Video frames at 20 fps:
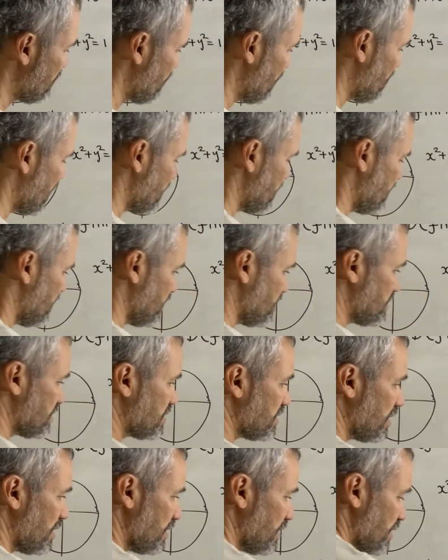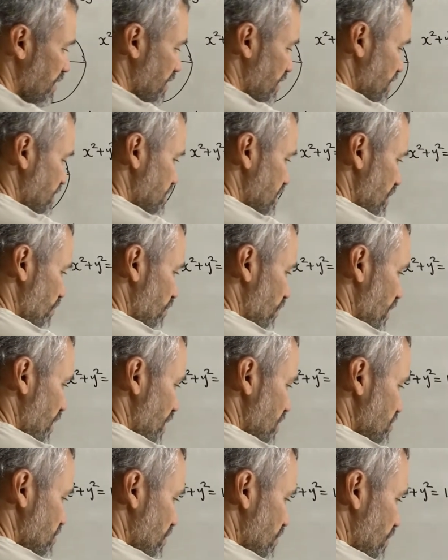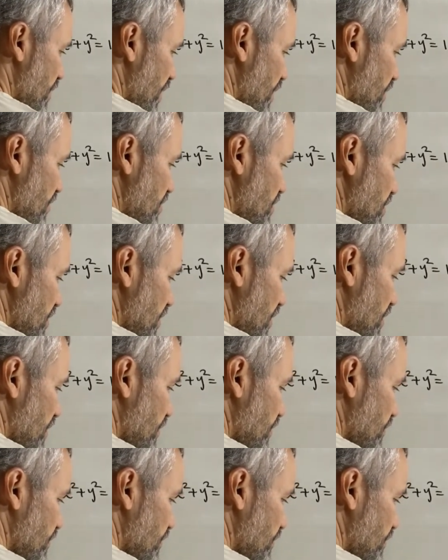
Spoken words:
we get this, and then there is a plus or minus here.